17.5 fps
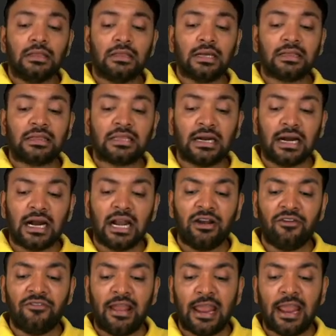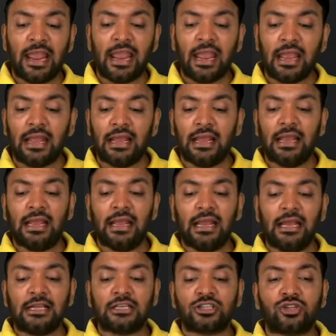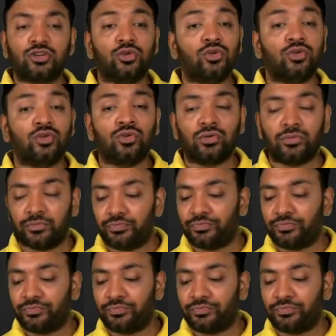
The third way is to